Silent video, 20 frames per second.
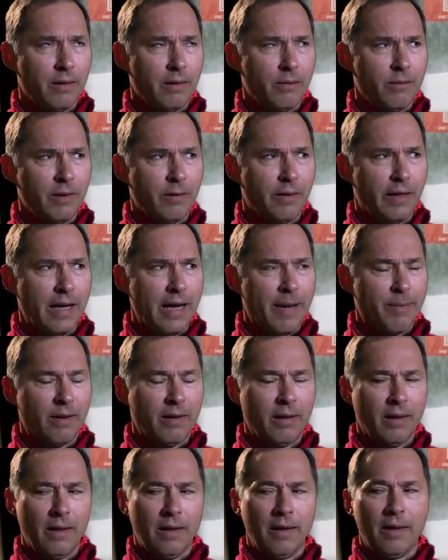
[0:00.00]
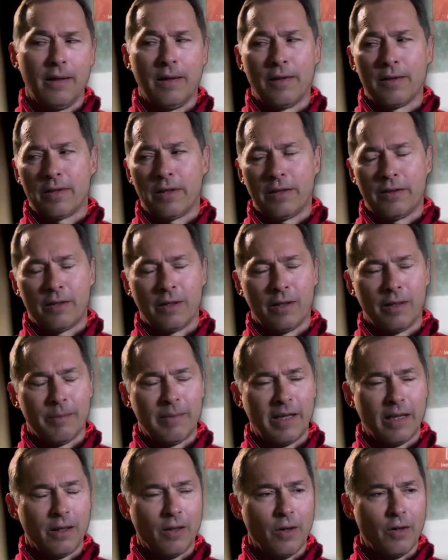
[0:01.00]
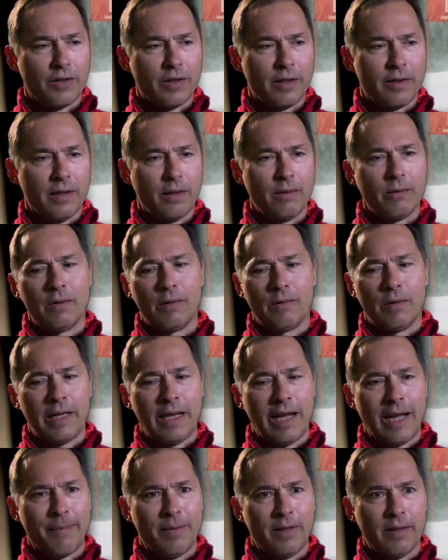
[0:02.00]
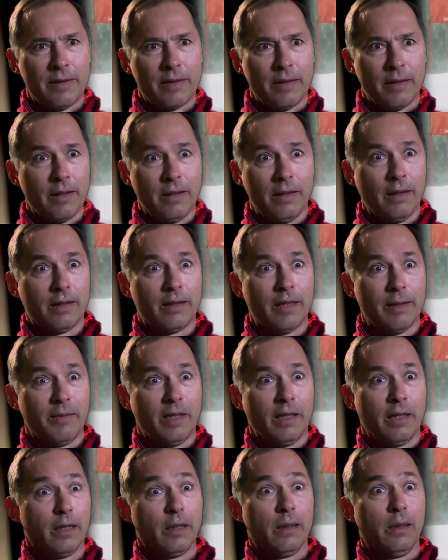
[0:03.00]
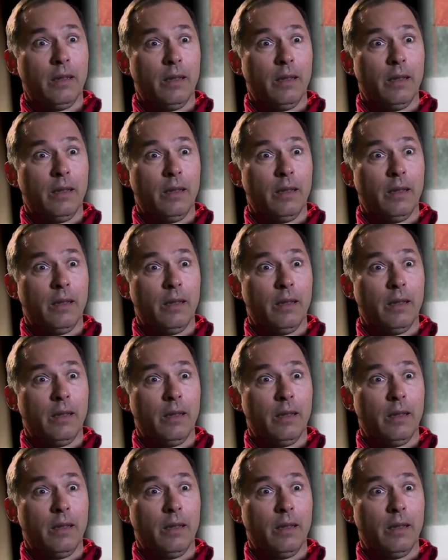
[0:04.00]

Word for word: I wonder what happened. So I turned to my coach. I said, well, what happened? He said, he looked at me like,